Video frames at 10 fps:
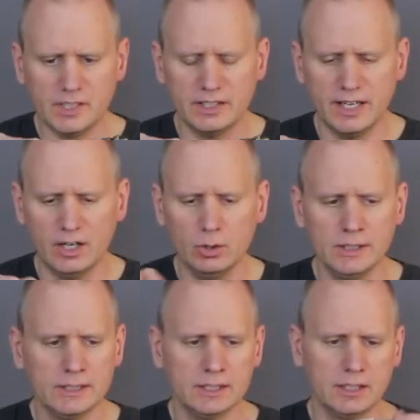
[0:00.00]
And
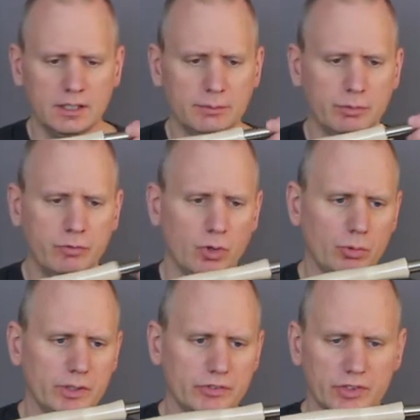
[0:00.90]
now, like
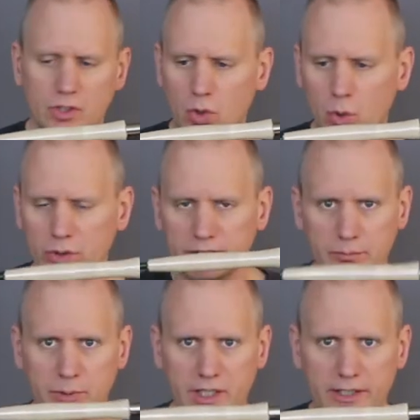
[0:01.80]
before, we're just going to hold it
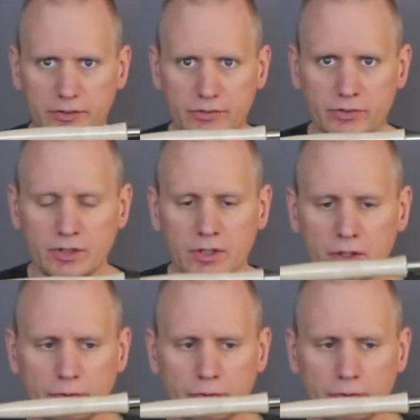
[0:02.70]
in place